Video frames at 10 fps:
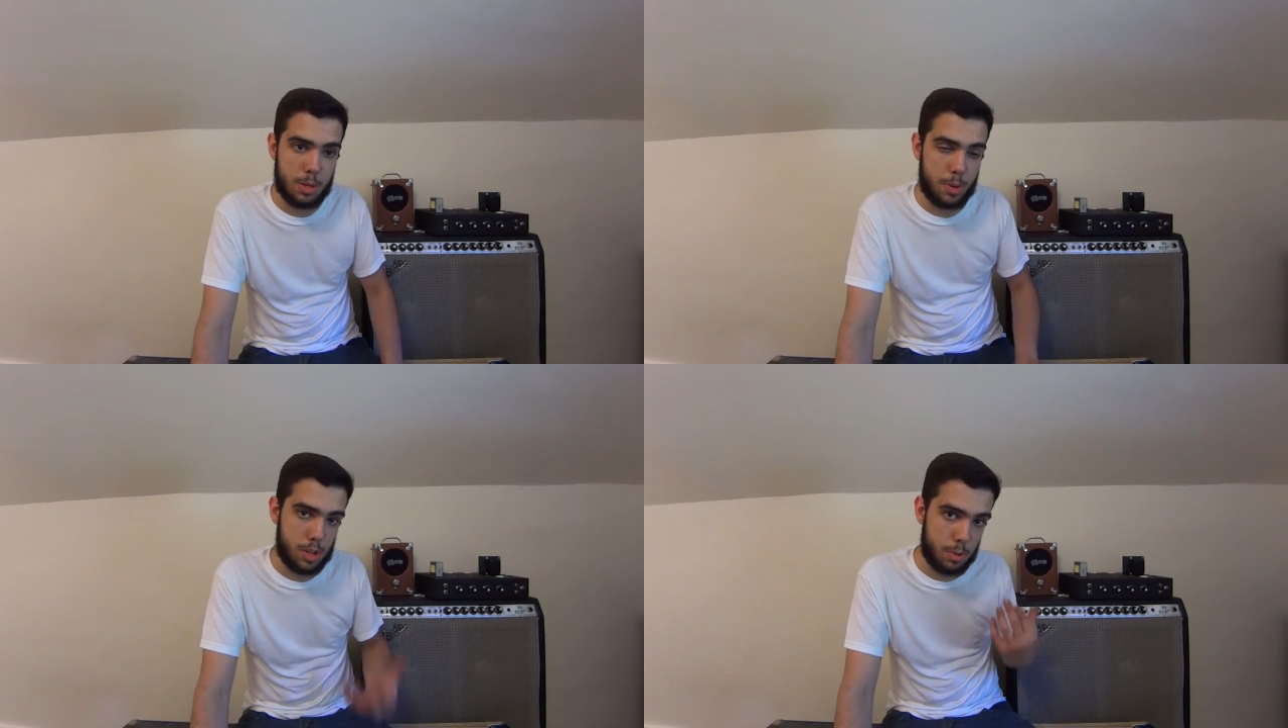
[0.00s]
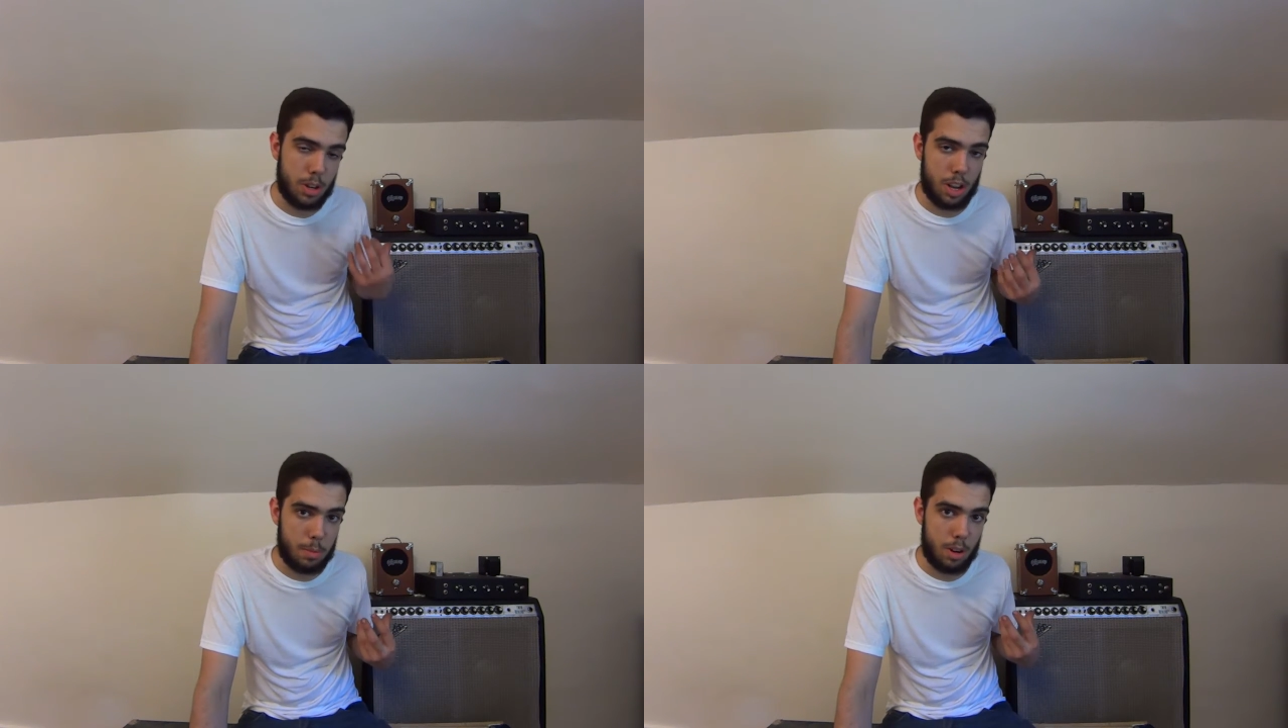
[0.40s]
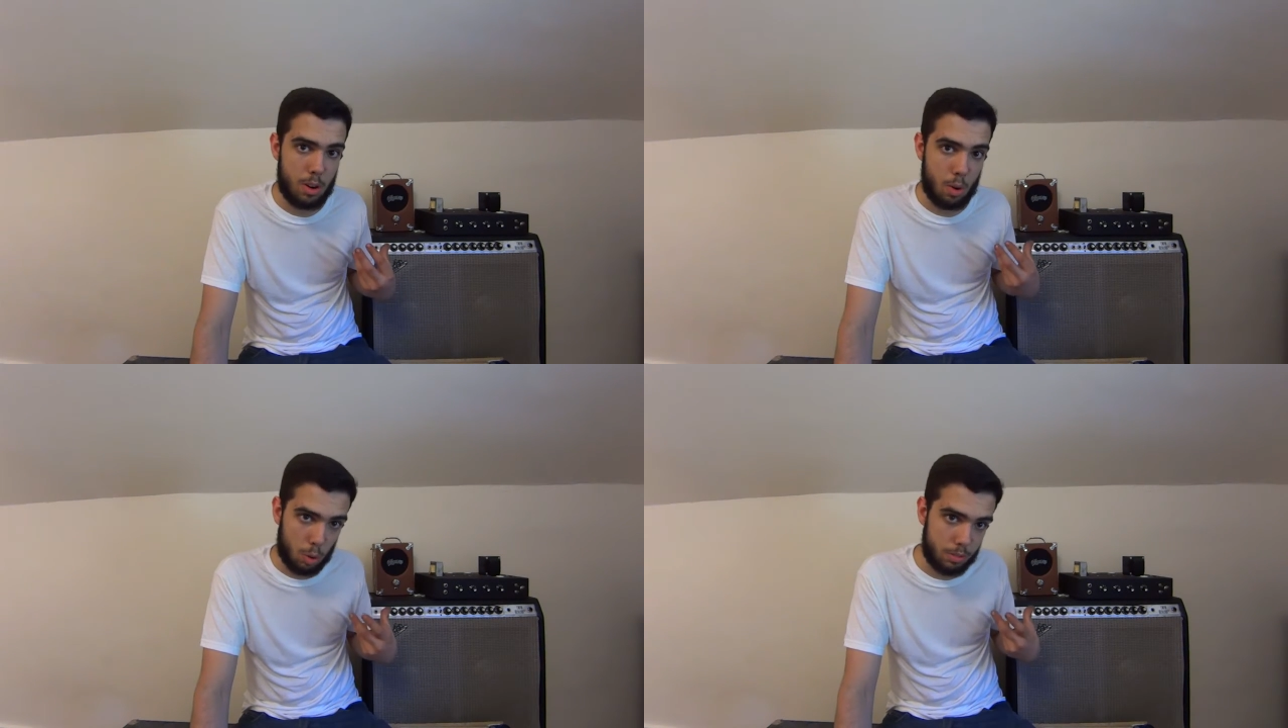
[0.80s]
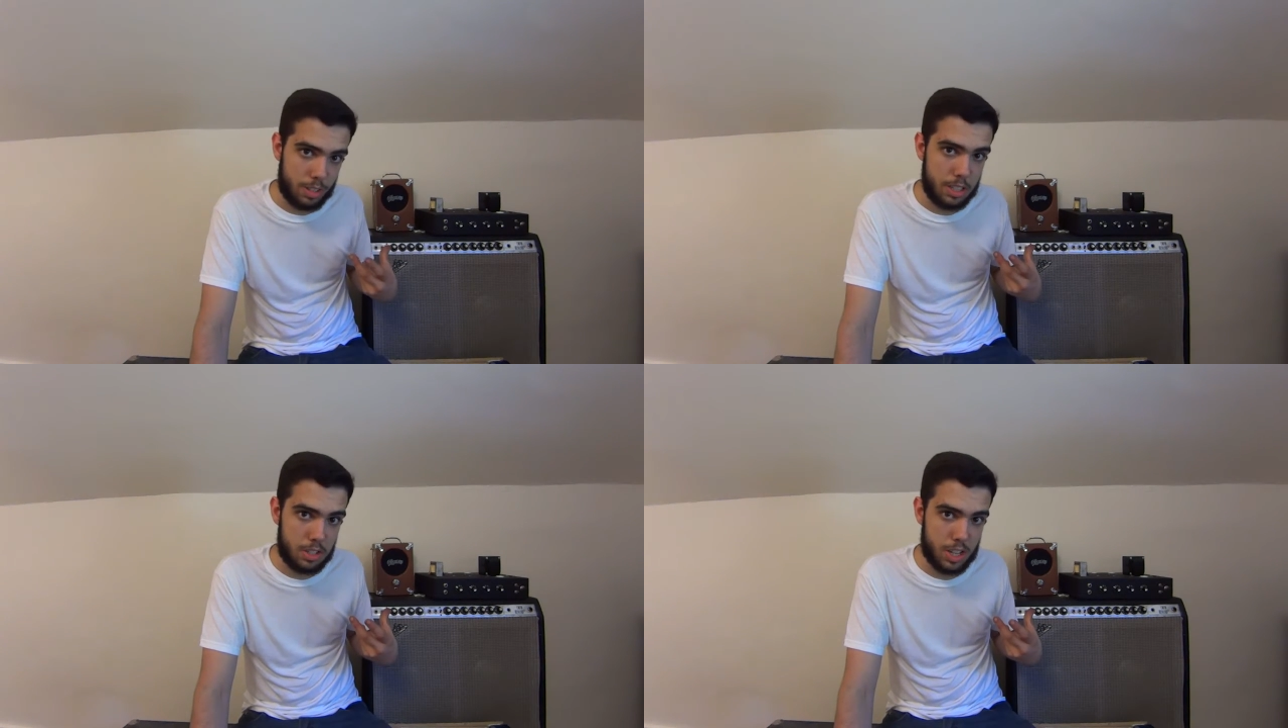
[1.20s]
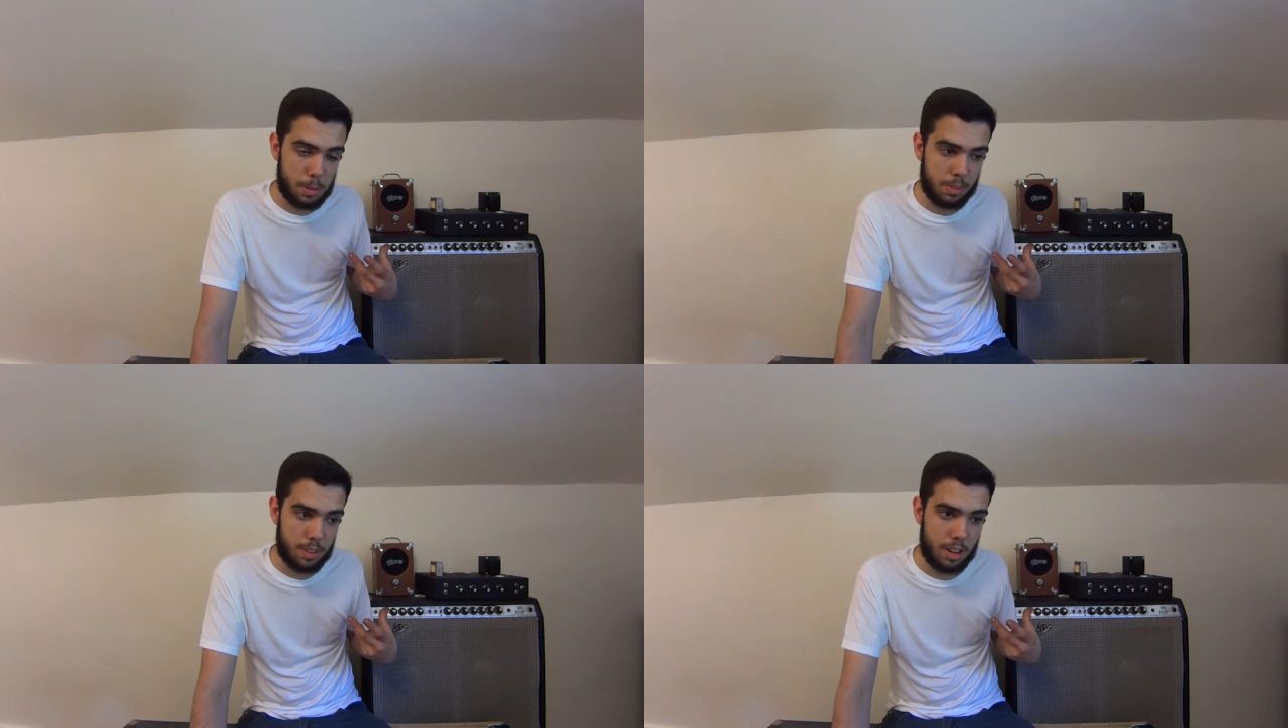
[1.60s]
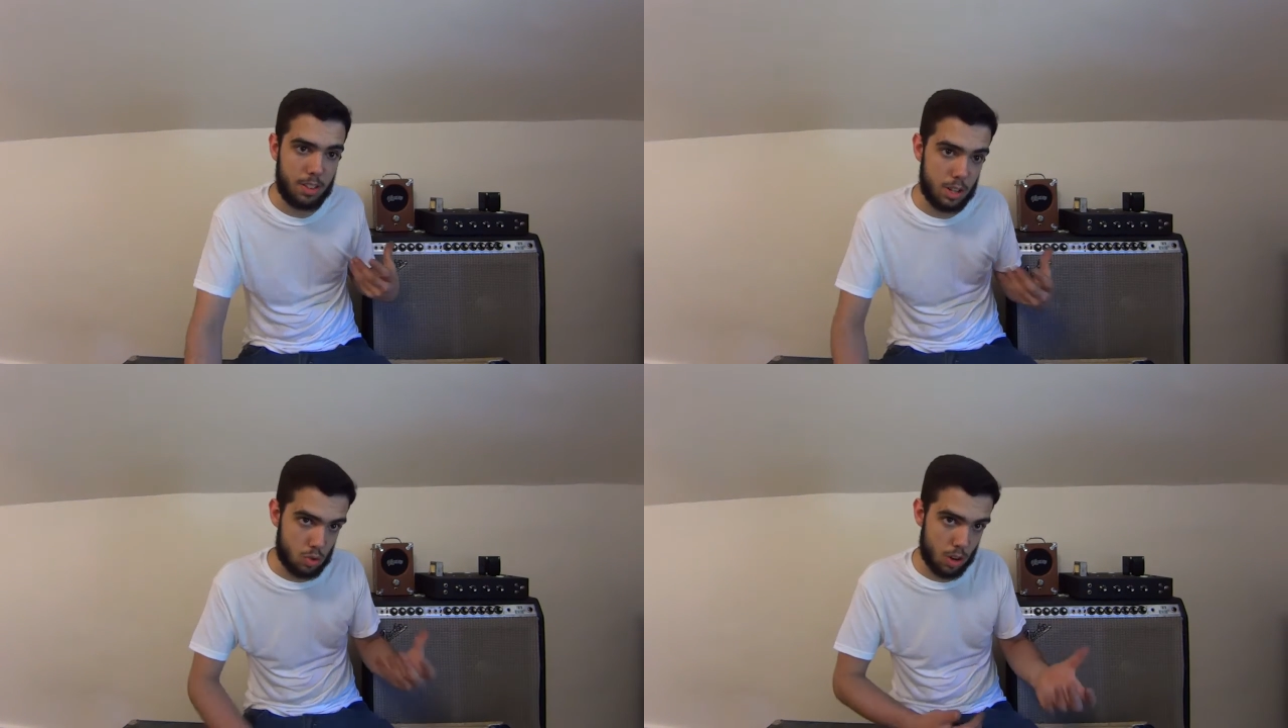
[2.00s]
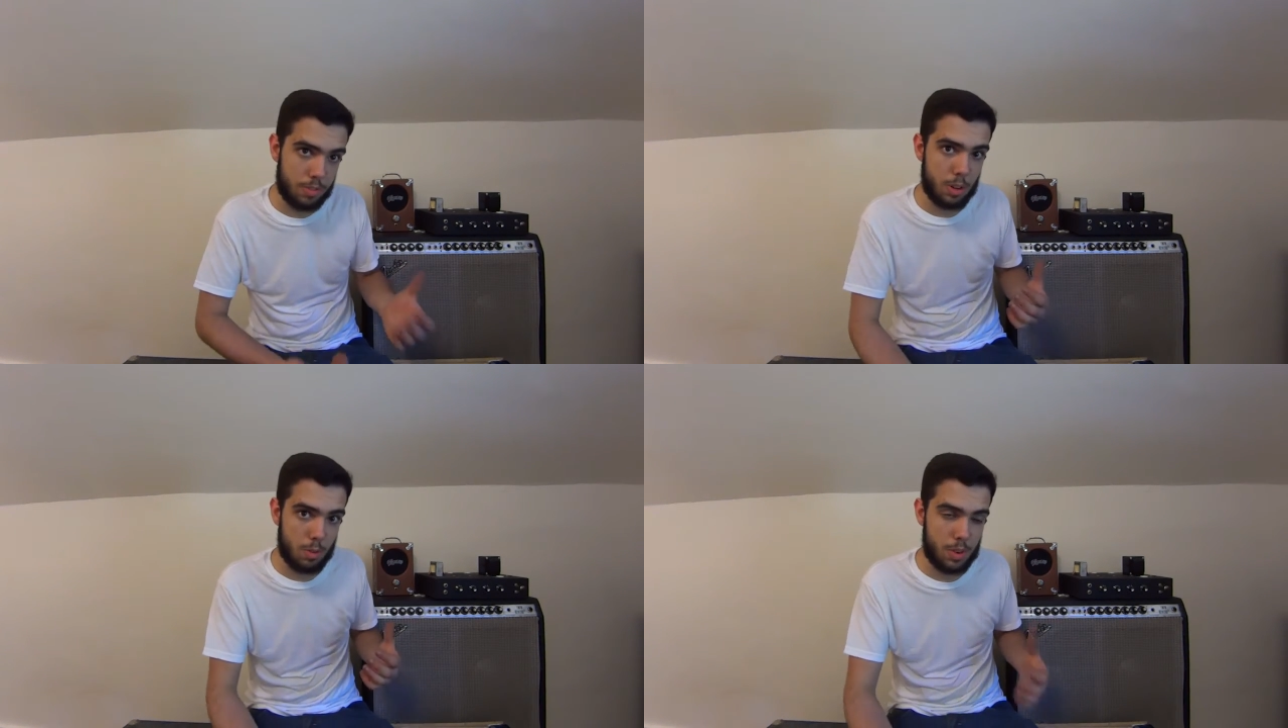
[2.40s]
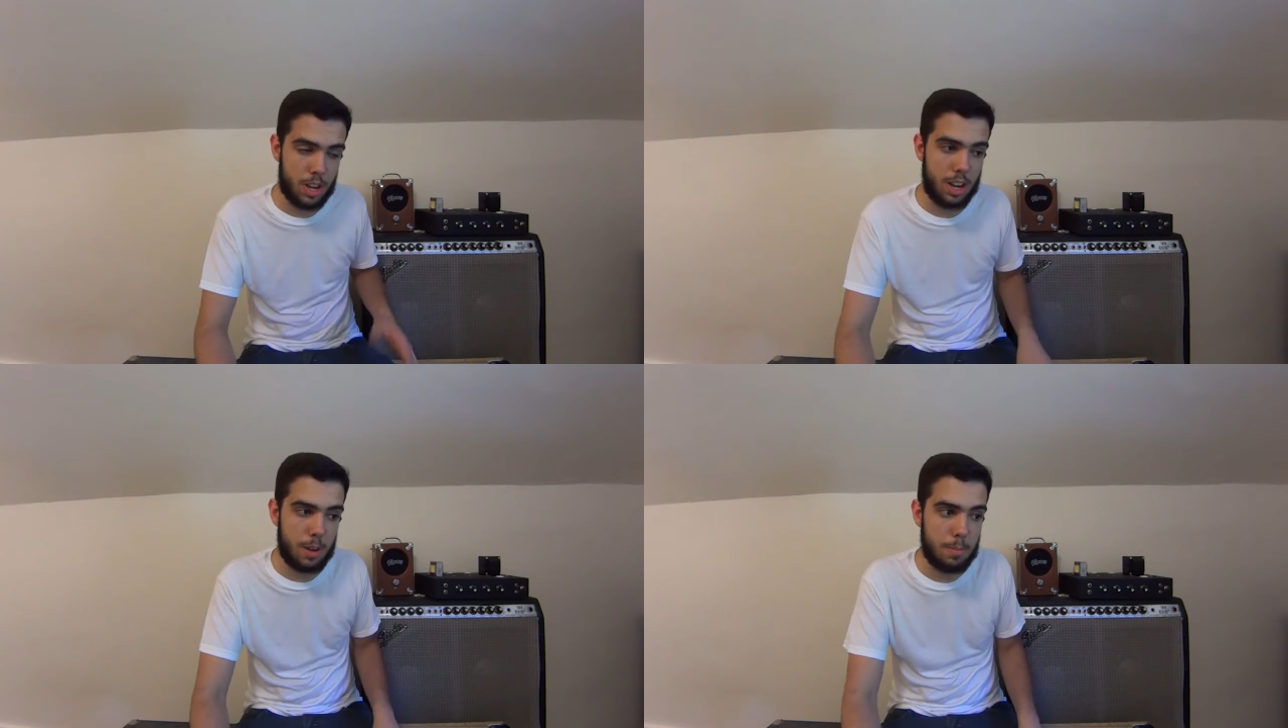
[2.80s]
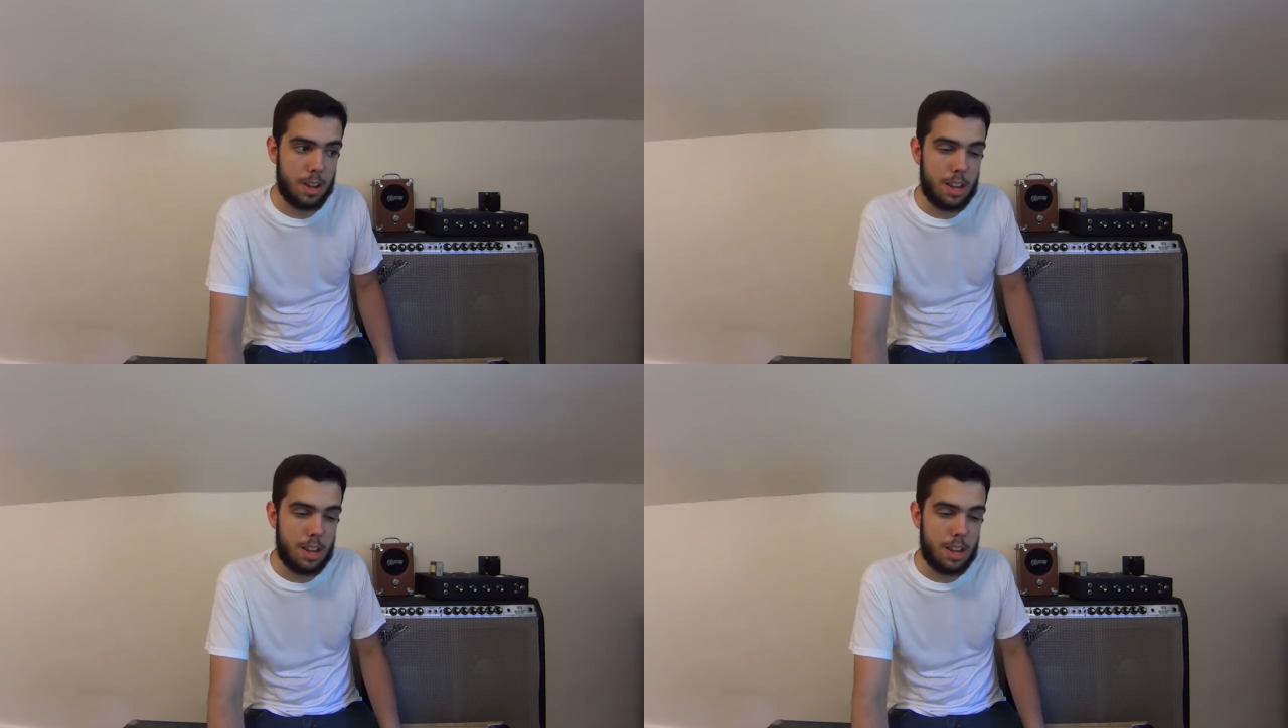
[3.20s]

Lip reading: especially when you talk about an old vintage amplifier. They drift over time,